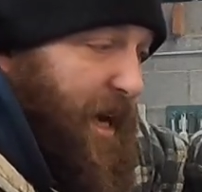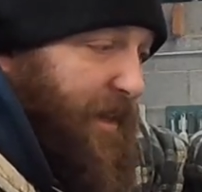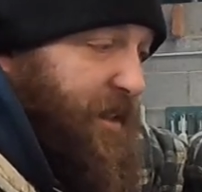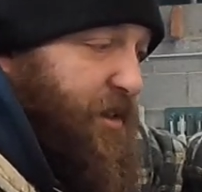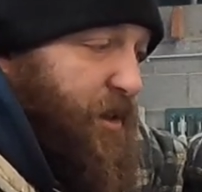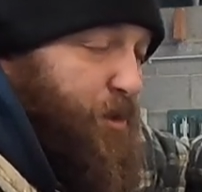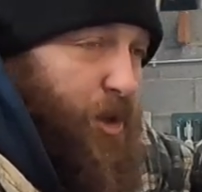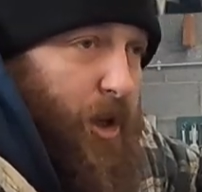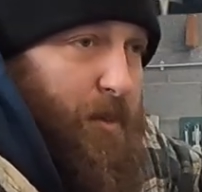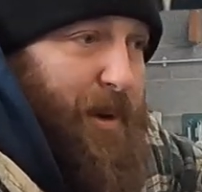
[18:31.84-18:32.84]
I did
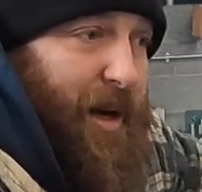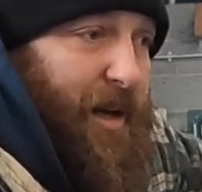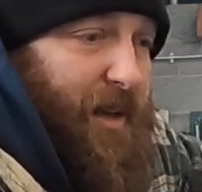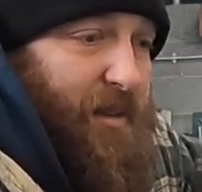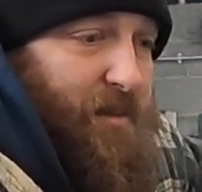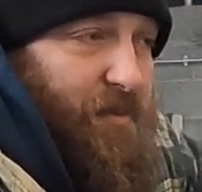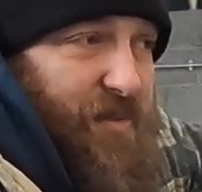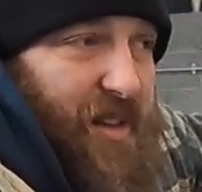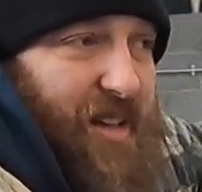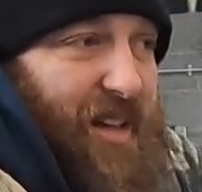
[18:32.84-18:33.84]
YouTube and
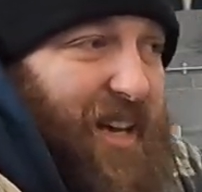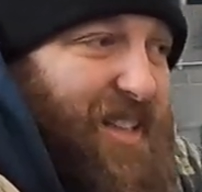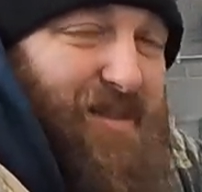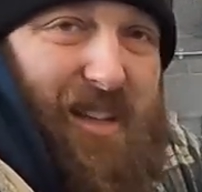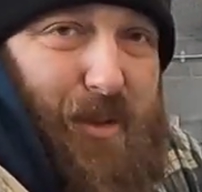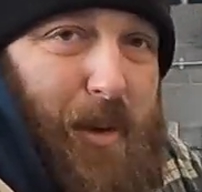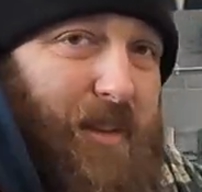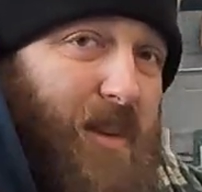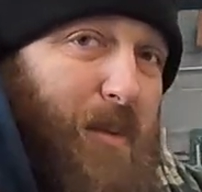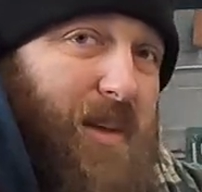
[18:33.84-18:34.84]
I didn't really do
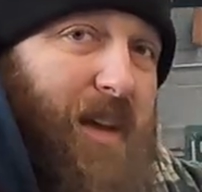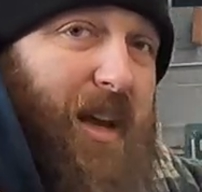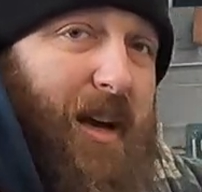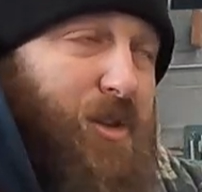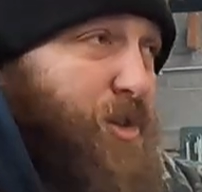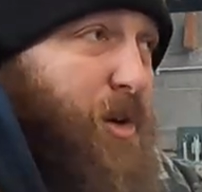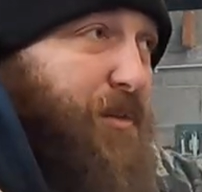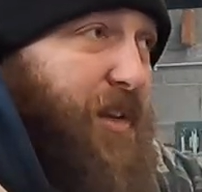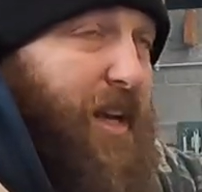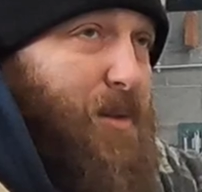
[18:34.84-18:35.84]
anything with it. I just chucked
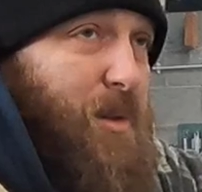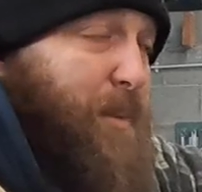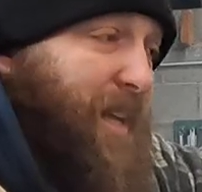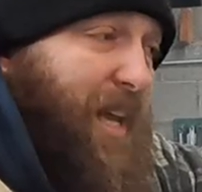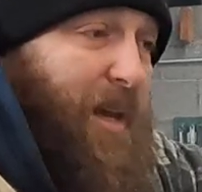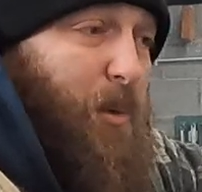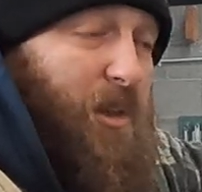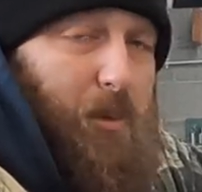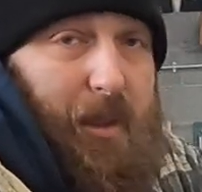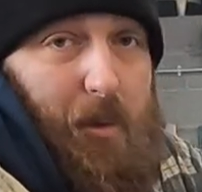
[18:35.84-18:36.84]
videos up and it
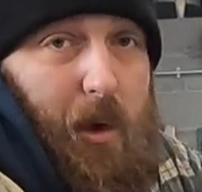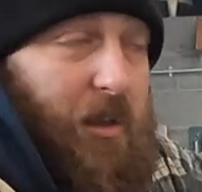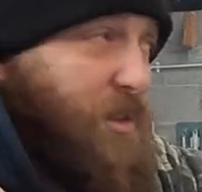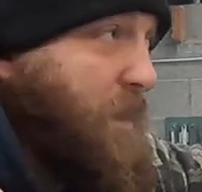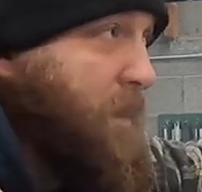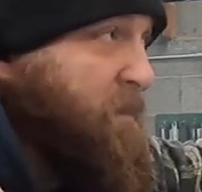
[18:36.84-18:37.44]
was what it was.